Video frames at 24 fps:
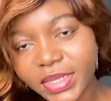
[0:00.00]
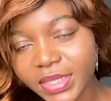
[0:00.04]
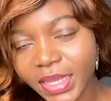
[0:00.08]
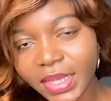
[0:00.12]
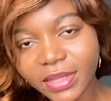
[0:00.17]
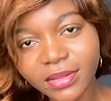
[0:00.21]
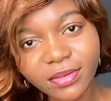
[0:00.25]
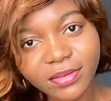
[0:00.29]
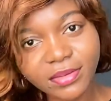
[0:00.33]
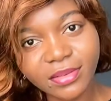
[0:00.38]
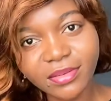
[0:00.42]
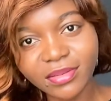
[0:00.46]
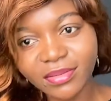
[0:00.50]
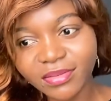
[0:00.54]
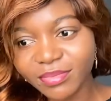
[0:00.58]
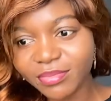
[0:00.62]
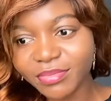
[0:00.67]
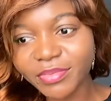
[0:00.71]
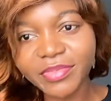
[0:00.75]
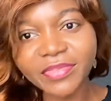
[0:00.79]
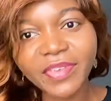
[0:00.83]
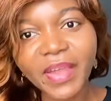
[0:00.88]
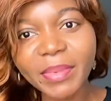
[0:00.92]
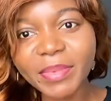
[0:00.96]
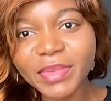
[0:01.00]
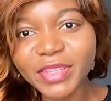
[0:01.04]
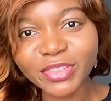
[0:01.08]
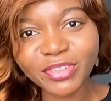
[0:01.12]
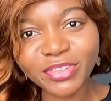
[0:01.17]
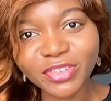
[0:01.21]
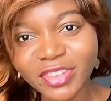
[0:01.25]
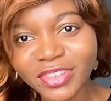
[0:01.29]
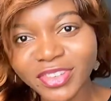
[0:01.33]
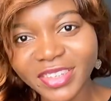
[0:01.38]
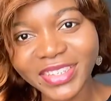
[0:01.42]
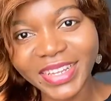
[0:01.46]
I don't know, family
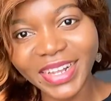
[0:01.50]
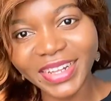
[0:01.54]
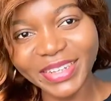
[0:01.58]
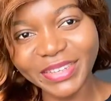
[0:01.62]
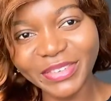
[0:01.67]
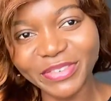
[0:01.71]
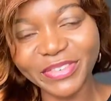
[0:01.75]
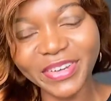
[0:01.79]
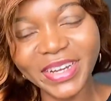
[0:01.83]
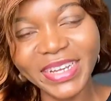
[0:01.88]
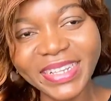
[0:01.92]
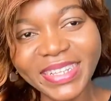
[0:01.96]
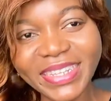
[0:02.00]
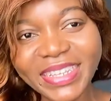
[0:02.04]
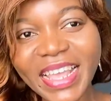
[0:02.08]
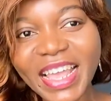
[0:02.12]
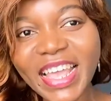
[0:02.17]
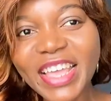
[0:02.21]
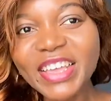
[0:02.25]
structures are different.